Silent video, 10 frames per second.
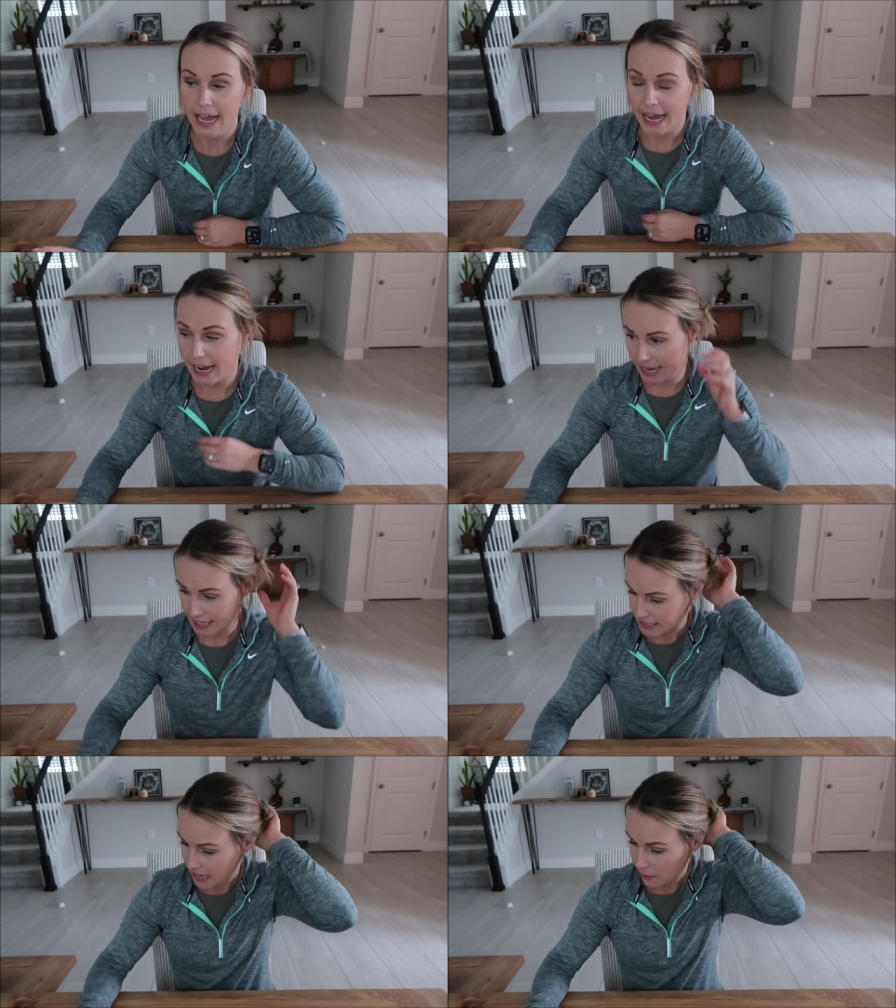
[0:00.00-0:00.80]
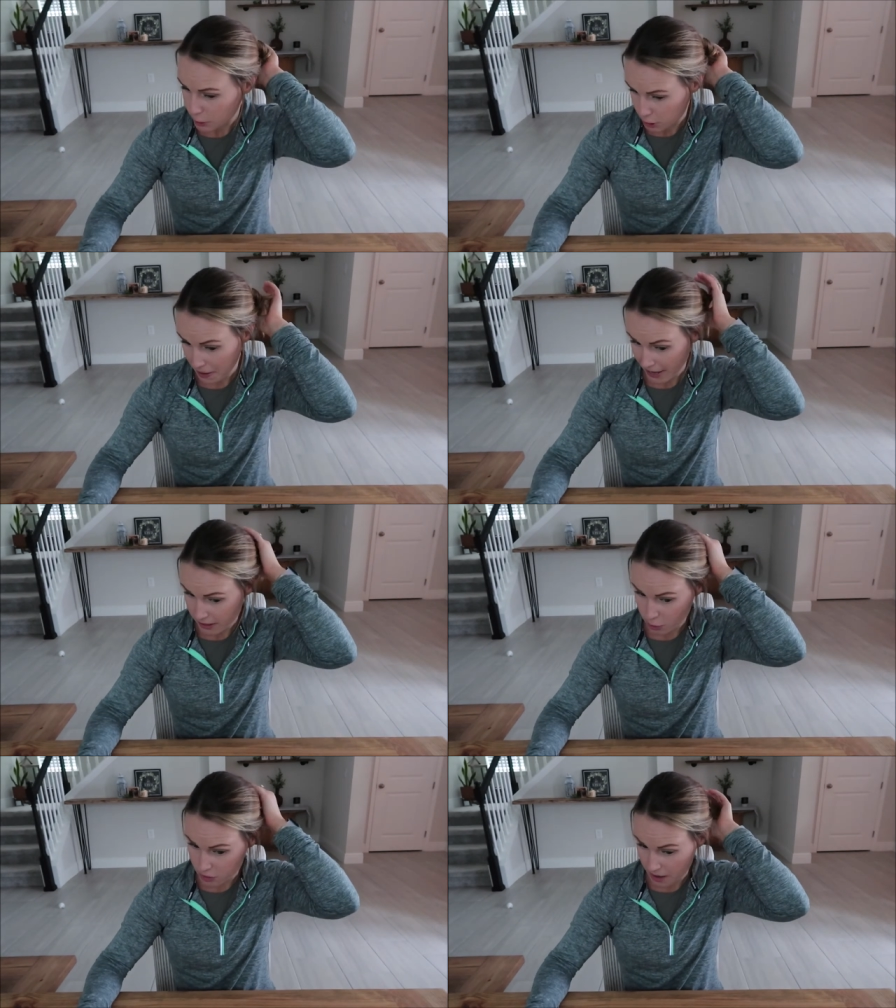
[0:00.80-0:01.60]
And I would just
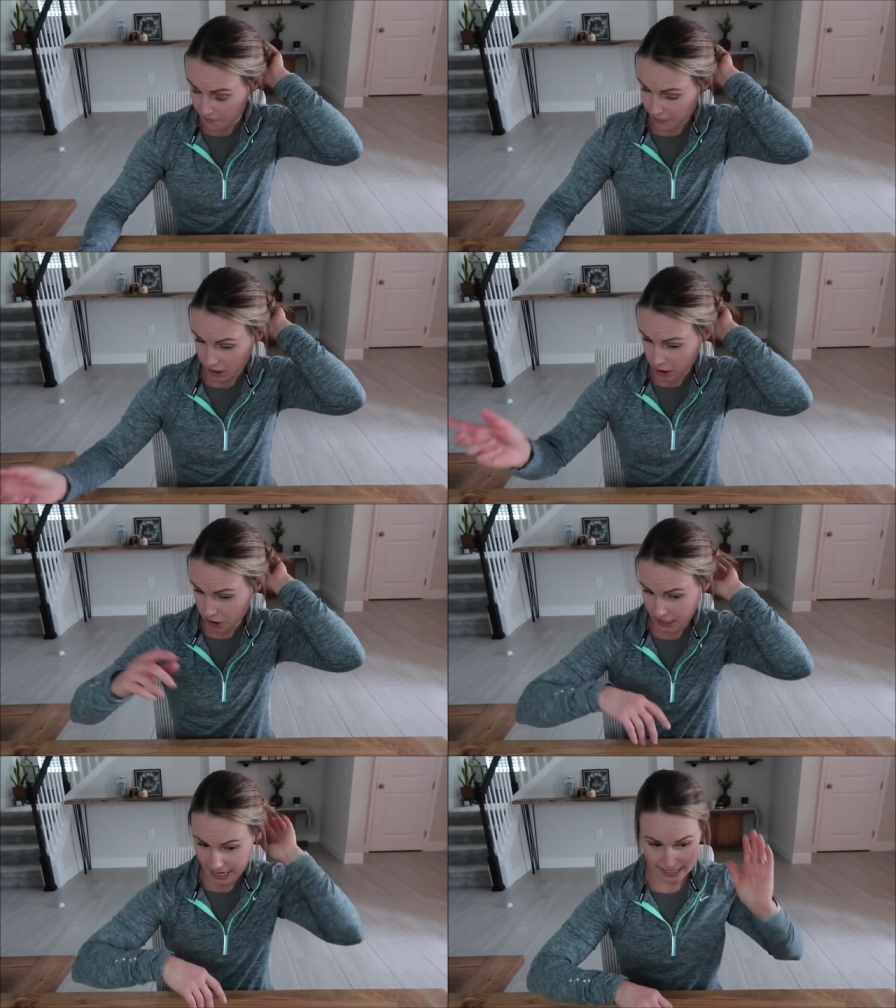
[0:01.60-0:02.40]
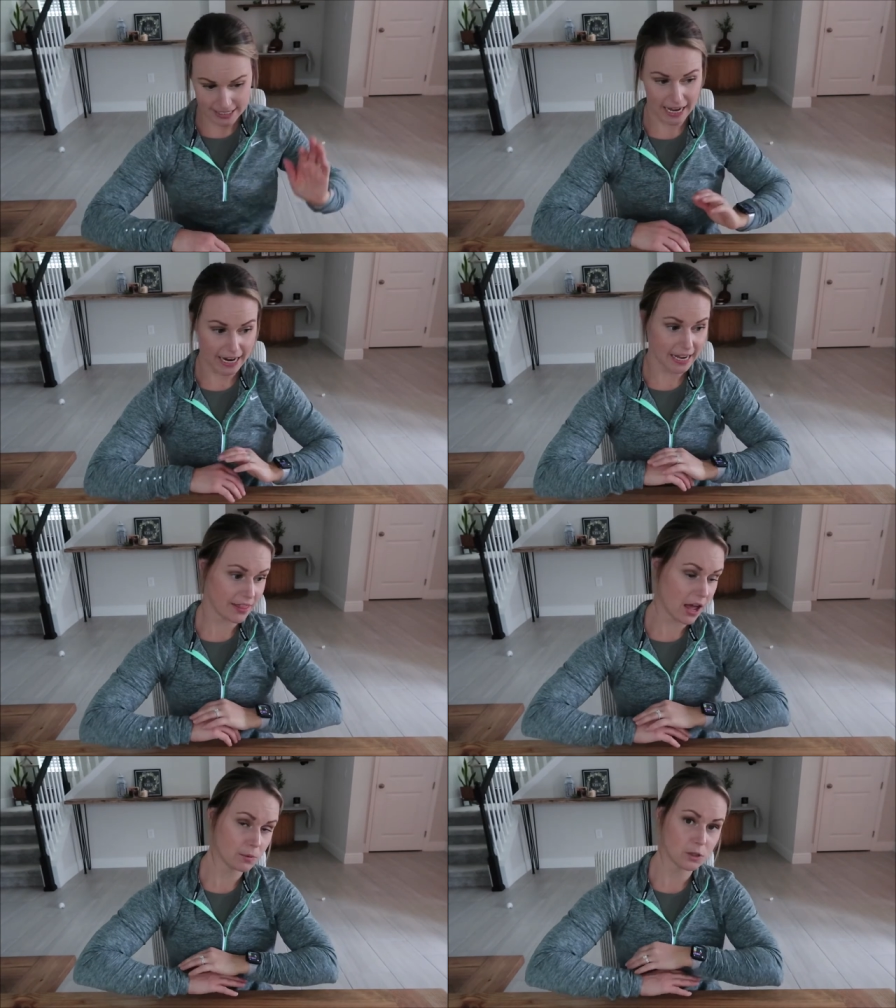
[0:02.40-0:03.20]
pack those up for lunch the next day.
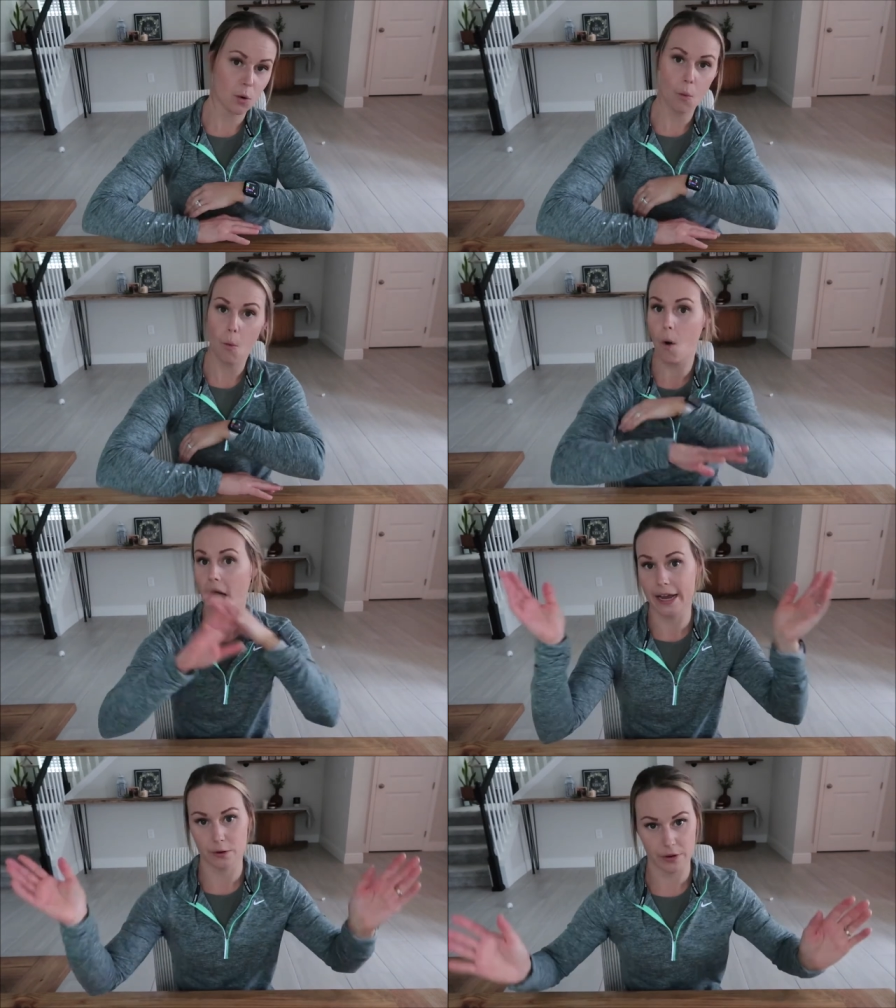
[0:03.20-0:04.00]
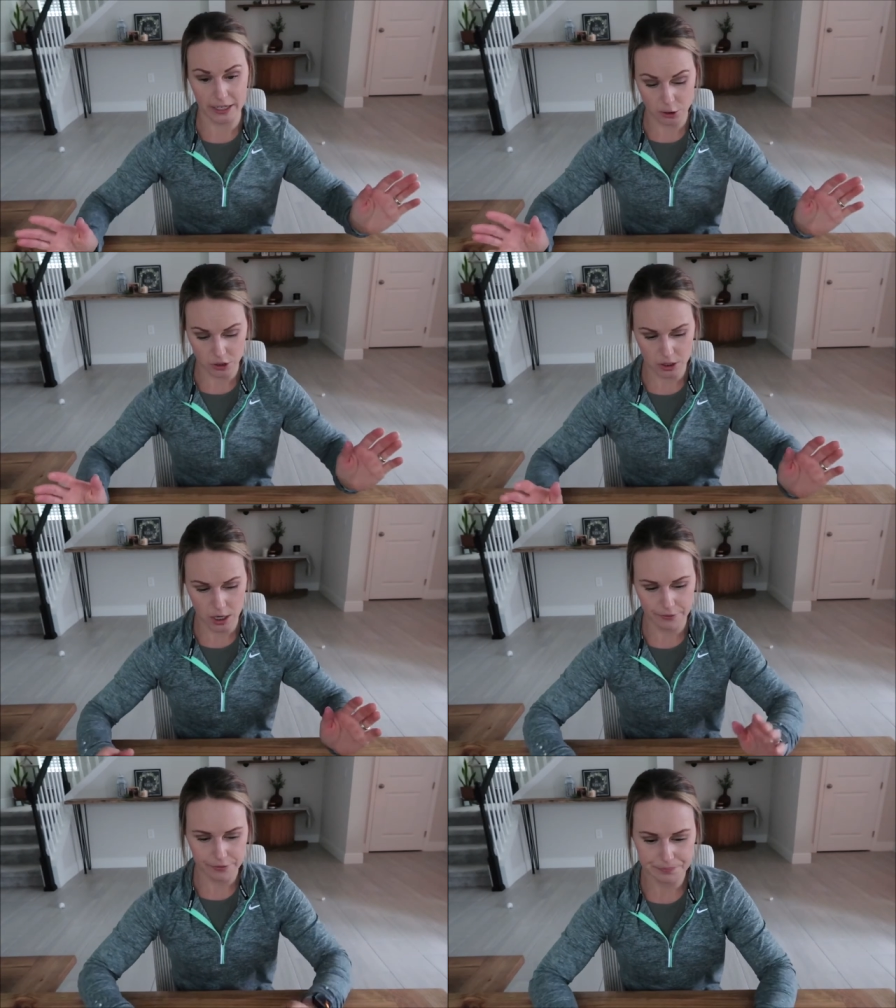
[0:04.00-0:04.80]
And that was a wide range of stuff.